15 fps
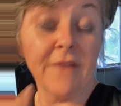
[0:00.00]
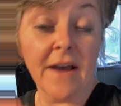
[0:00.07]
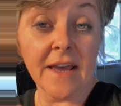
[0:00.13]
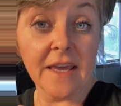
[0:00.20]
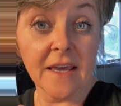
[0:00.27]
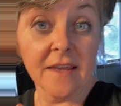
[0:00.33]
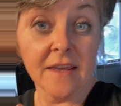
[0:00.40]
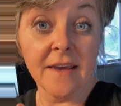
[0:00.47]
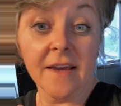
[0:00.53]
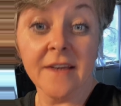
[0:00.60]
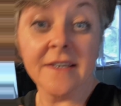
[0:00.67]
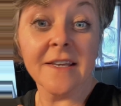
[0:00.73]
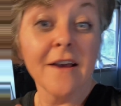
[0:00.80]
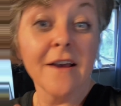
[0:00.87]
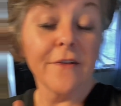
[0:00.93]
I can
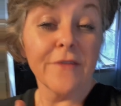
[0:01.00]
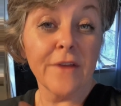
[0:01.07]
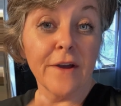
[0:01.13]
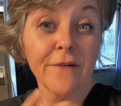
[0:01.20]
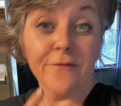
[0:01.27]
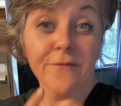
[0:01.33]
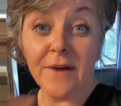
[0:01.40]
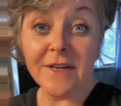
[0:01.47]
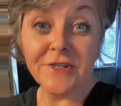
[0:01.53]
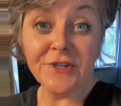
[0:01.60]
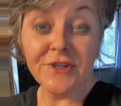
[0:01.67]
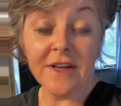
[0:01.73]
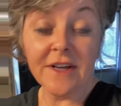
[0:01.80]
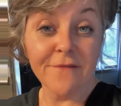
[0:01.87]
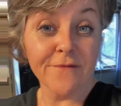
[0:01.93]
get the fresh
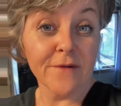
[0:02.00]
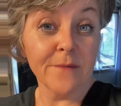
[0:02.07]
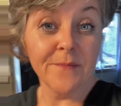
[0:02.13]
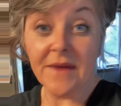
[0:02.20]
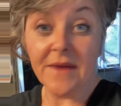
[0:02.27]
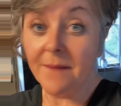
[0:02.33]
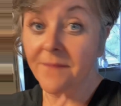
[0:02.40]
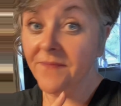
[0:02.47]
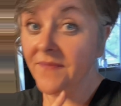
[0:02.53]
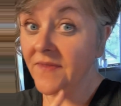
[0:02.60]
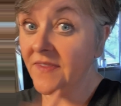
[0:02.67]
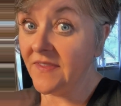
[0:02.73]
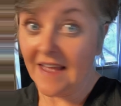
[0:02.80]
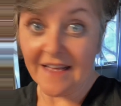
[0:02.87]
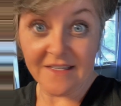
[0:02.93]
stuff from them,
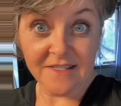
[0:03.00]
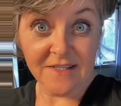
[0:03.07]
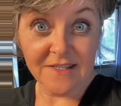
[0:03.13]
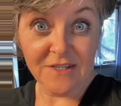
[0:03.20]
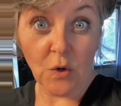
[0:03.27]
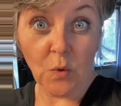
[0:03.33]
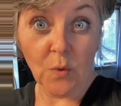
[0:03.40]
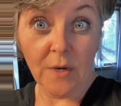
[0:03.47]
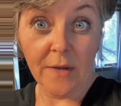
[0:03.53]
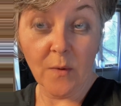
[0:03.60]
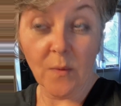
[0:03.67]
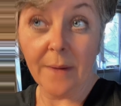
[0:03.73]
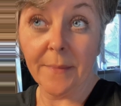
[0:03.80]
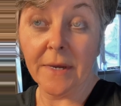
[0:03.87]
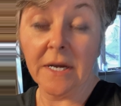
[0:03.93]
that's totally
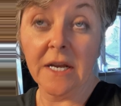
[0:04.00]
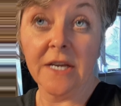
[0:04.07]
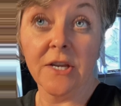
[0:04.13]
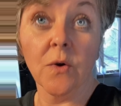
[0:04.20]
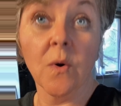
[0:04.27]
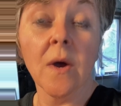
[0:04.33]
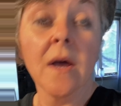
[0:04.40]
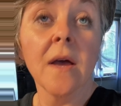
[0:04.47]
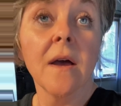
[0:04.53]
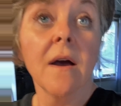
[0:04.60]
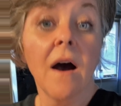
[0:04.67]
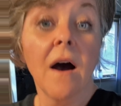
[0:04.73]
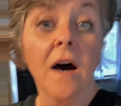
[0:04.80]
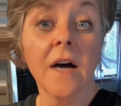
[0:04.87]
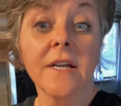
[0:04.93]
what I'm going to do.
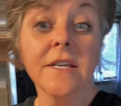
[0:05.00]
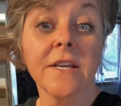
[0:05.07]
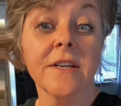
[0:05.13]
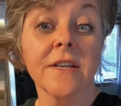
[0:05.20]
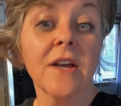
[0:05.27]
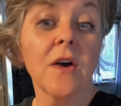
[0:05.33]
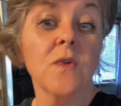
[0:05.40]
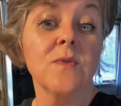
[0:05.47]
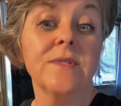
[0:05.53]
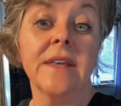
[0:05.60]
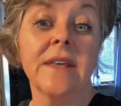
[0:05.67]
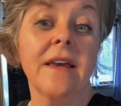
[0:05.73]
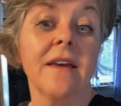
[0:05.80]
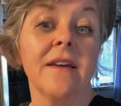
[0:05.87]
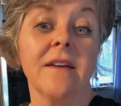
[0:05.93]
Onion goes
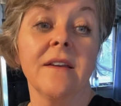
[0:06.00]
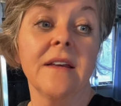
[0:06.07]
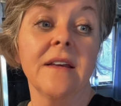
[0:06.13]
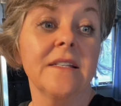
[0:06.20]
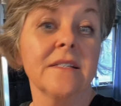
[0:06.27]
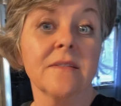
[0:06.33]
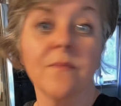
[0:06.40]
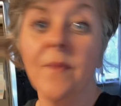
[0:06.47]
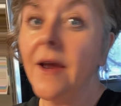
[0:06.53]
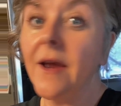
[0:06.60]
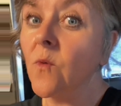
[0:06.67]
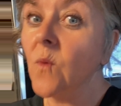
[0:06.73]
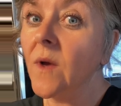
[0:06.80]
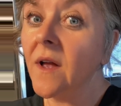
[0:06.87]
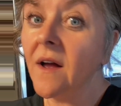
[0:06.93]
in. It doesn't matter
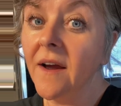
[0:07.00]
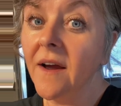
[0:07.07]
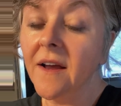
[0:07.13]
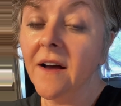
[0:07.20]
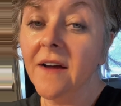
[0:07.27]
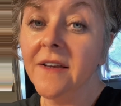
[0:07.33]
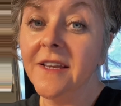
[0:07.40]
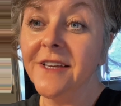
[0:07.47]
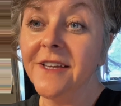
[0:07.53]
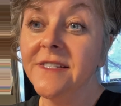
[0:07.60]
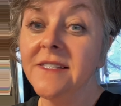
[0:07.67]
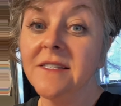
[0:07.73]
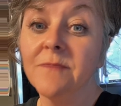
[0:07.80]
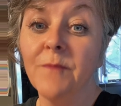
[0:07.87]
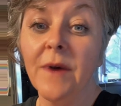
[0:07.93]
what kind of
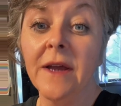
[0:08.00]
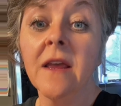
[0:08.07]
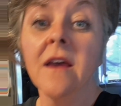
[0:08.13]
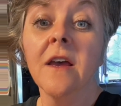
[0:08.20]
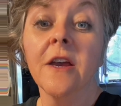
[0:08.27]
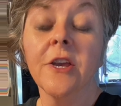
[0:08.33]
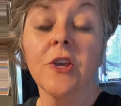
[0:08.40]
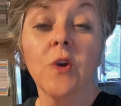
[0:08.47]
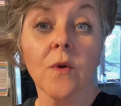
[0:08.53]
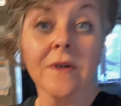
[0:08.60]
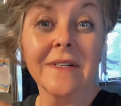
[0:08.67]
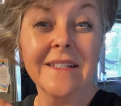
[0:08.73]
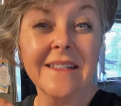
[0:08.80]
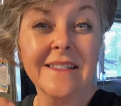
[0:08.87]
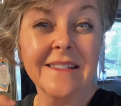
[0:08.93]
onions, but your
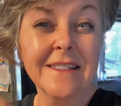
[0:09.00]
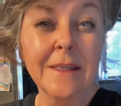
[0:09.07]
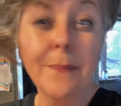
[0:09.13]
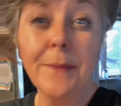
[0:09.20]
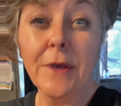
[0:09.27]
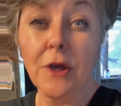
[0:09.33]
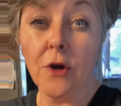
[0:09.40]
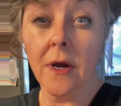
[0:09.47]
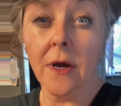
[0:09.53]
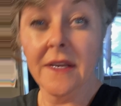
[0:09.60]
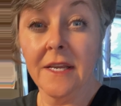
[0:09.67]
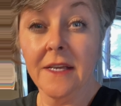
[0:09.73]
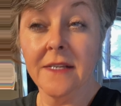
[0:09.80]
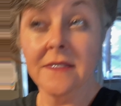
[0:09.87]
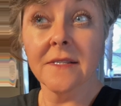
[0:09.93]
zippier
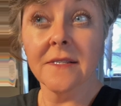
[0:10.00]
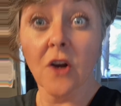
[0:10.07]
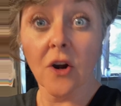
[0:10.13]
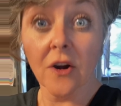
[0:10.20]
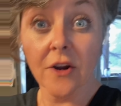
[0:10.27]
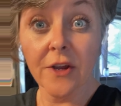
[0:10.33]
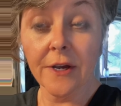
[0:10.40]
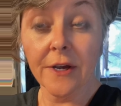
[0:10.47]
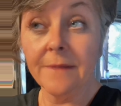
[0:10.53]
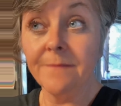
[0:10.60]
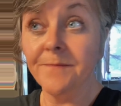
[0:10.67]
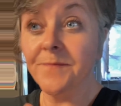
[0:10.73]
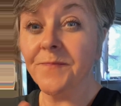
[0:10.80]
onions are good.